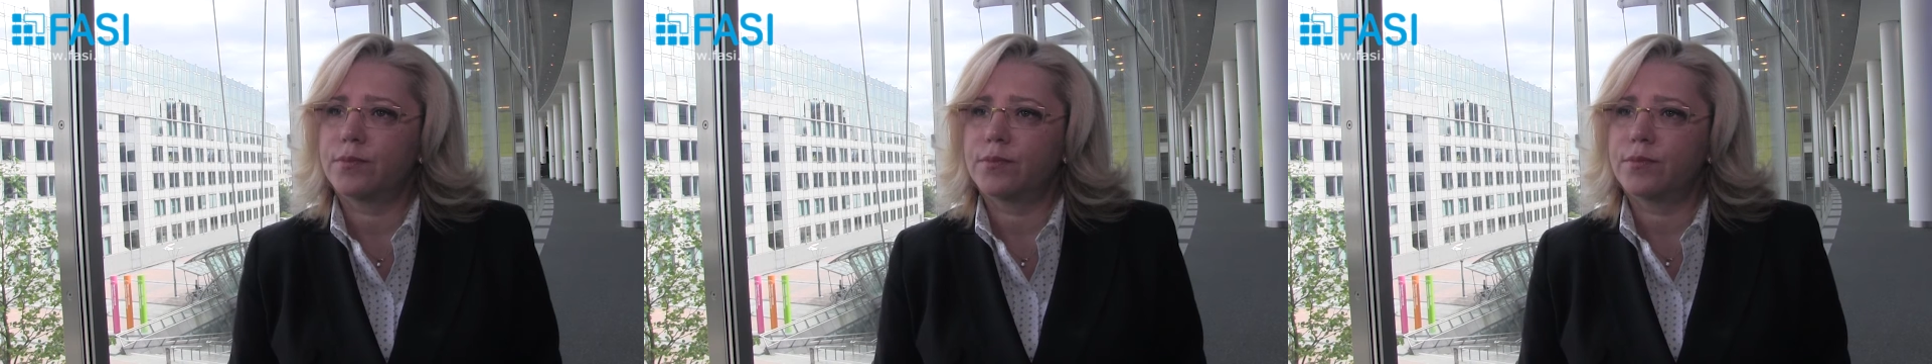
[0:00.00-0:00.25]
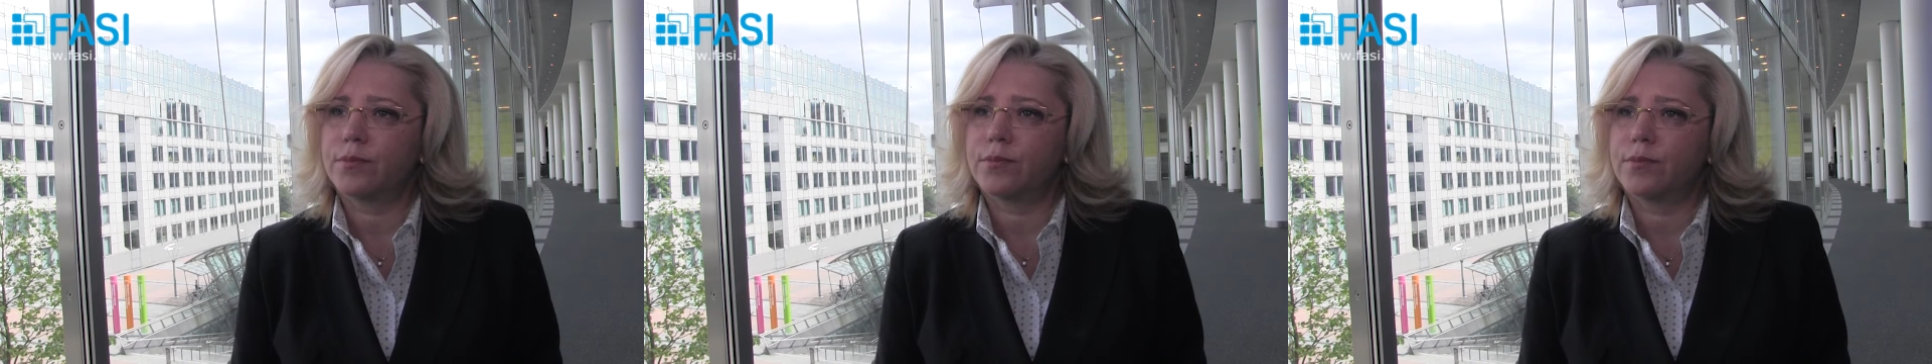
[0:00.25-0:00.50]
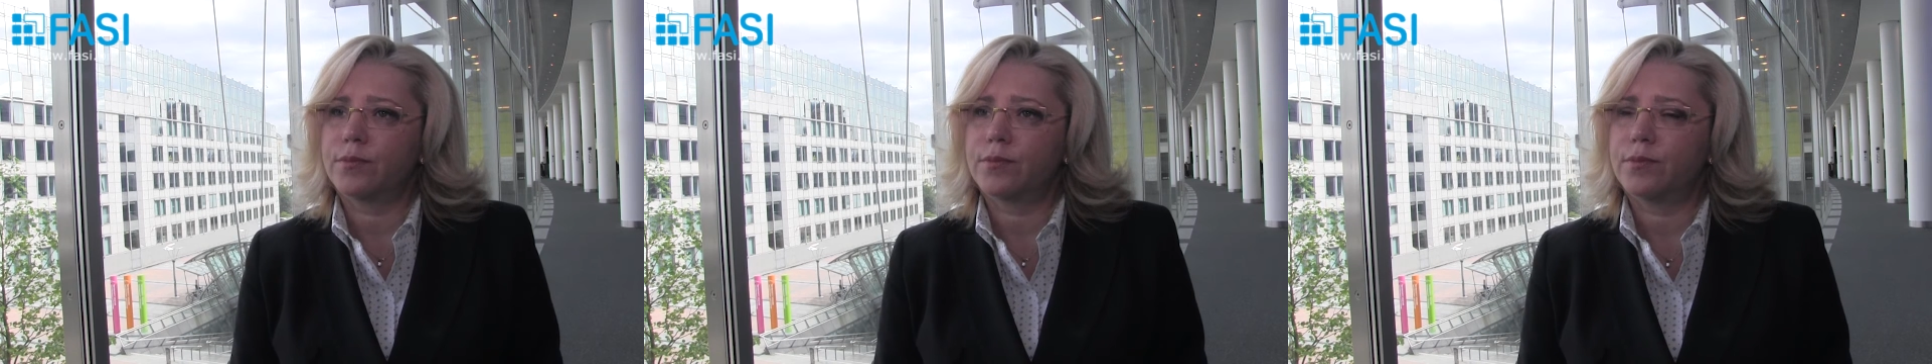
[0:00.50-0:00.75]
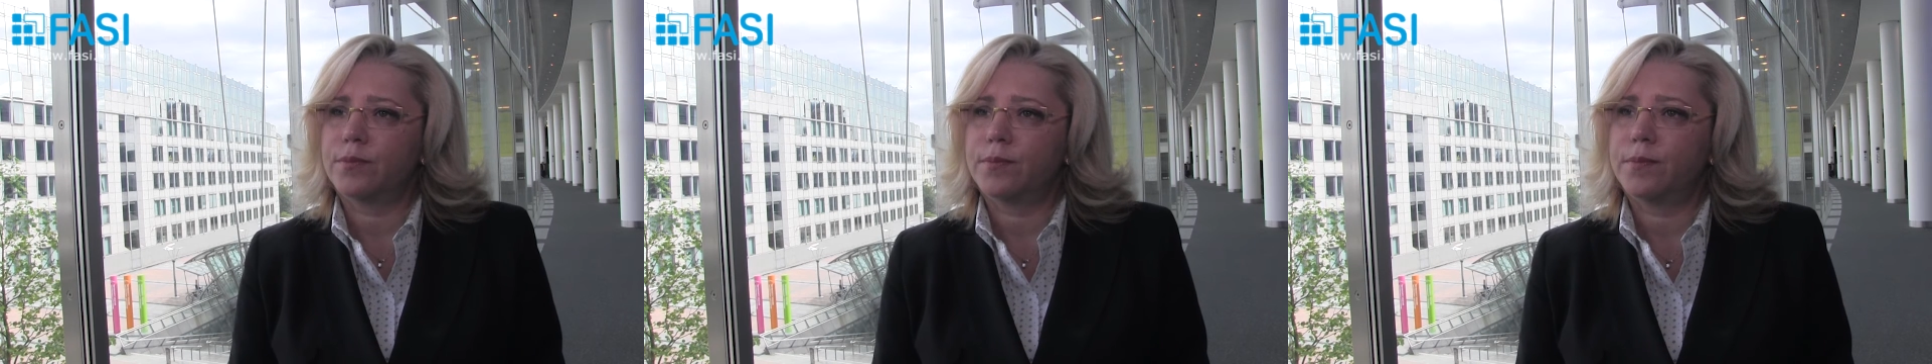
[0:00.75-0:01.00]
funds,
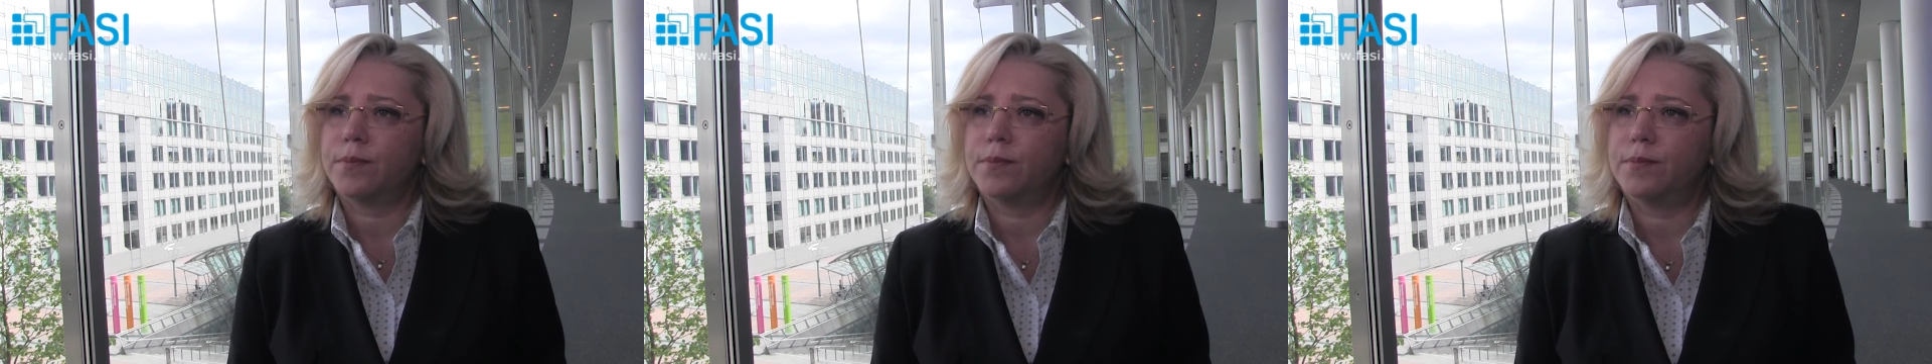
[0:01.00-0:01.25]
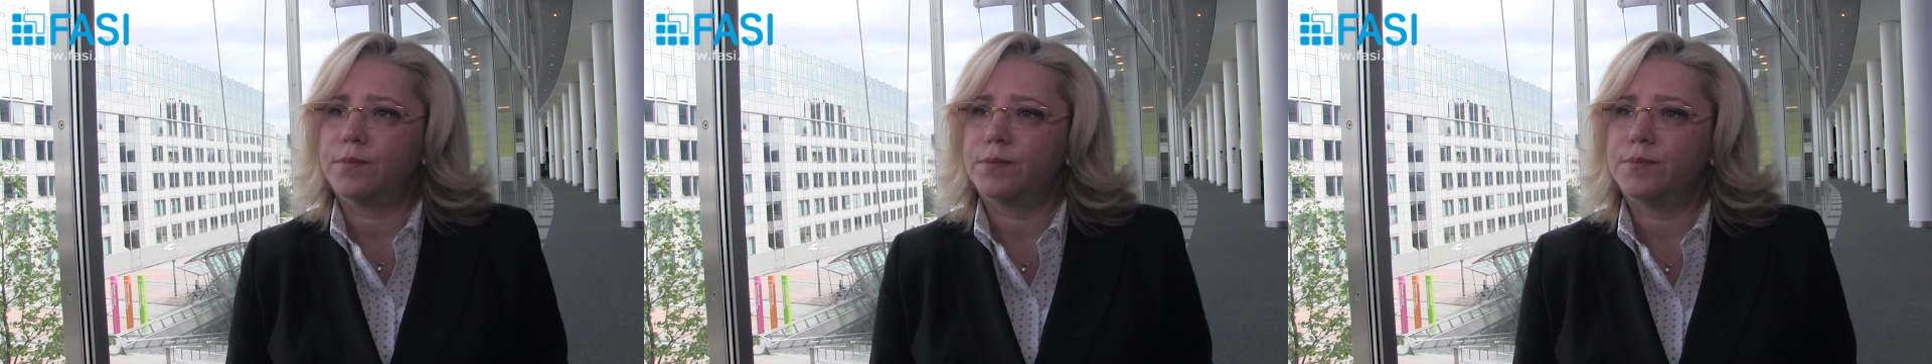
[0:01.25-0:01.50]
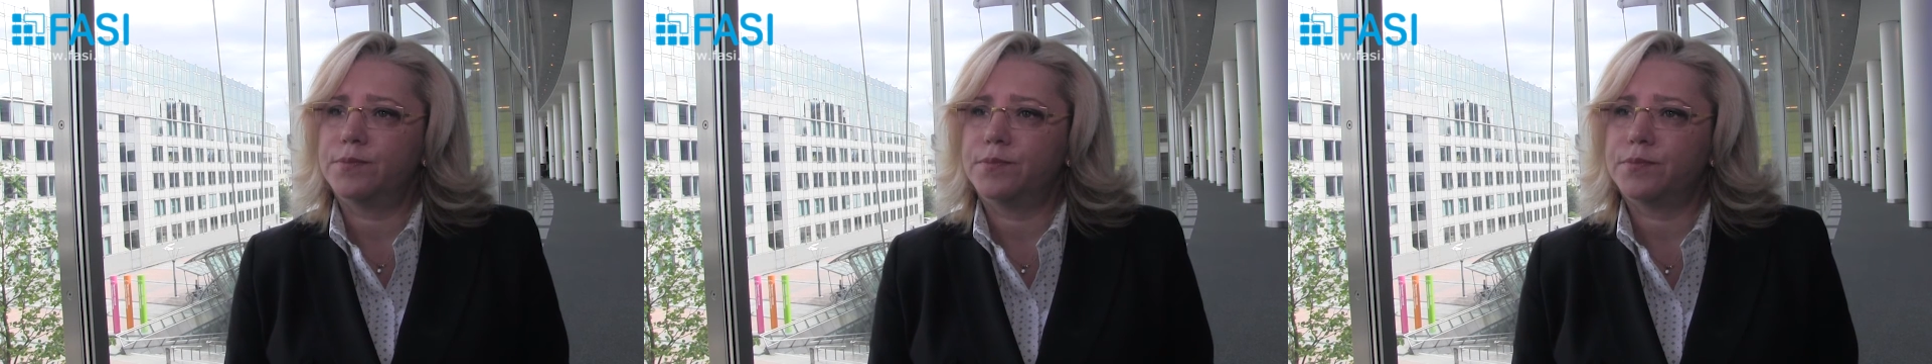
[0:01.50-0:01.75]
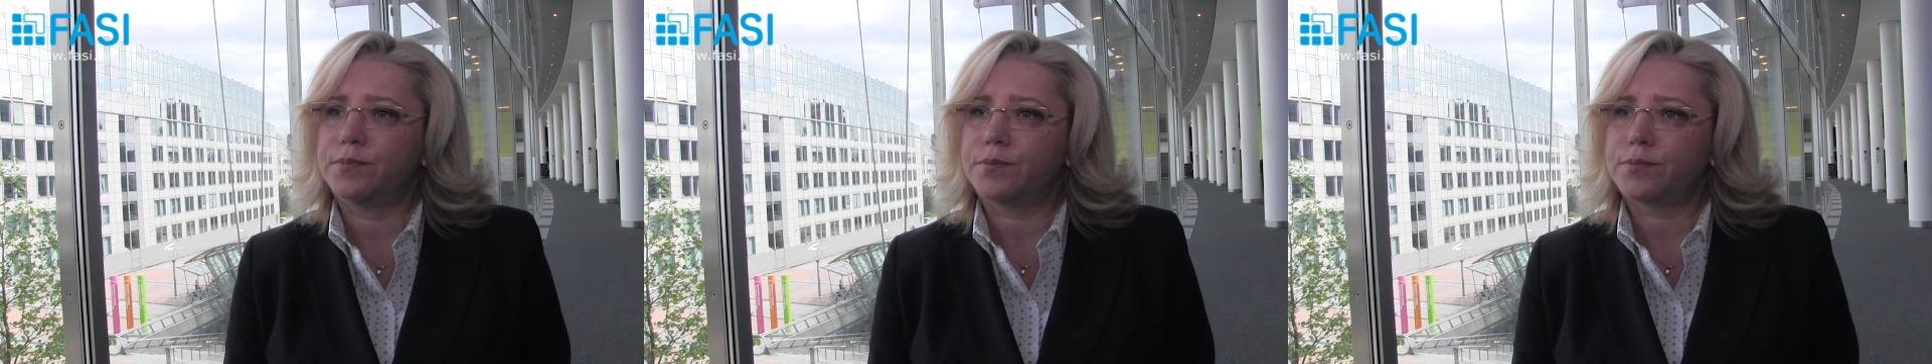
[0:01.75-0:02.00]

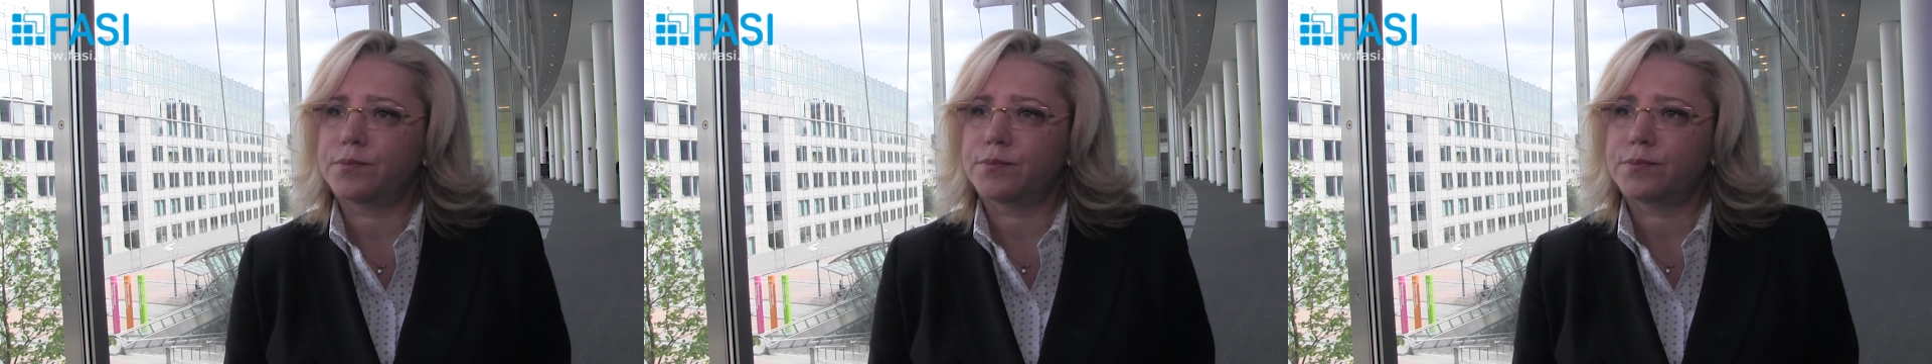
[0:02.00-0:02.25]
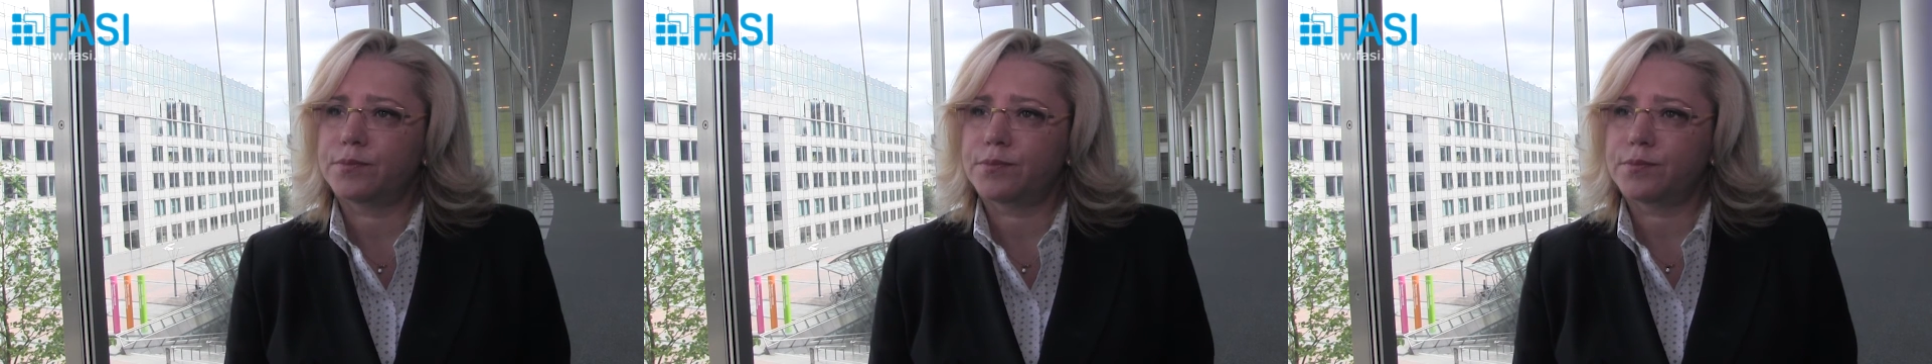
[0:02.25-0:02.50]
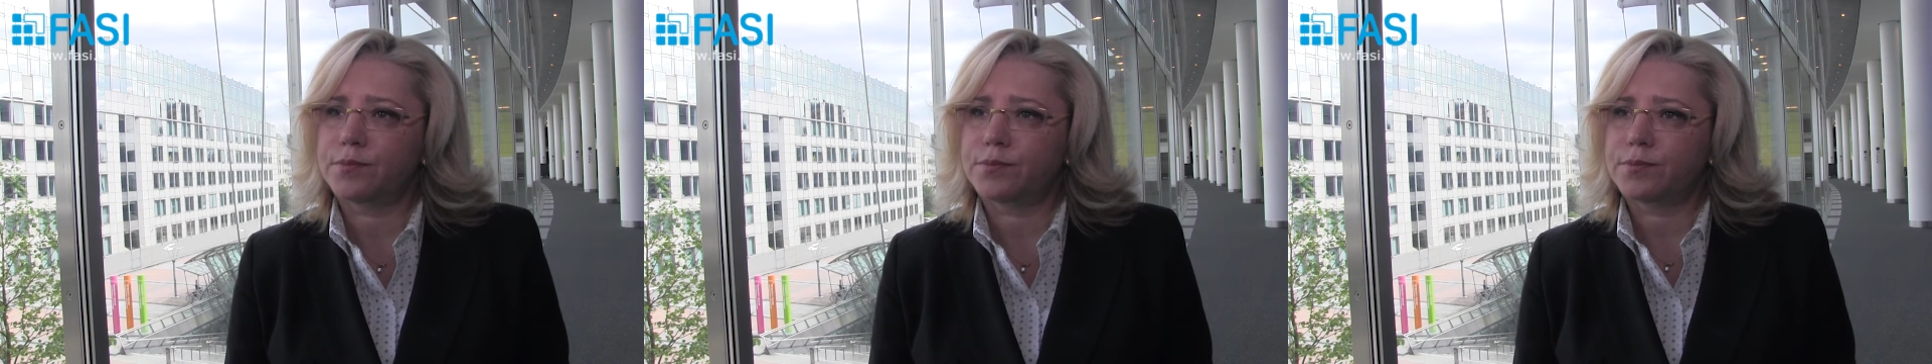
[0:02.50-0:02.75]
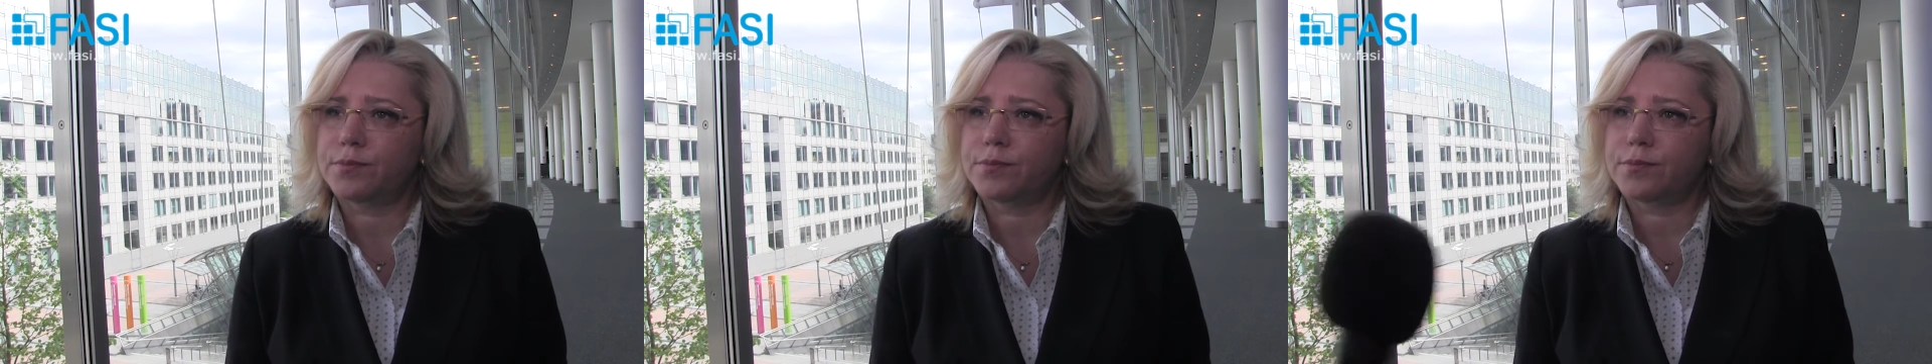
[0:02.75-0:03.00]
2021
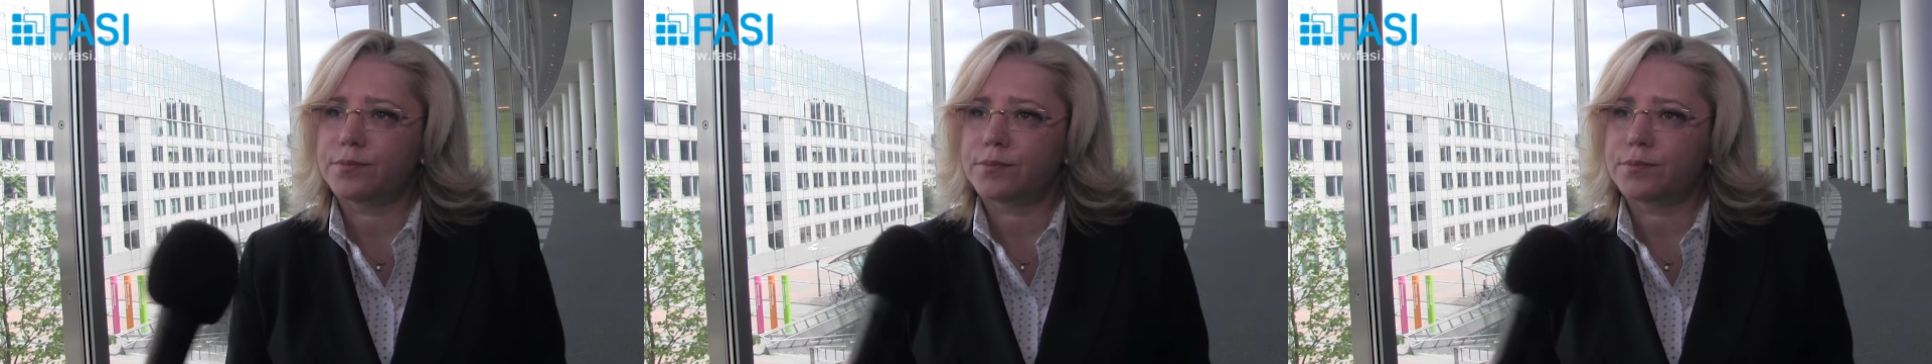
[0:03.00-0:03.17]
2027?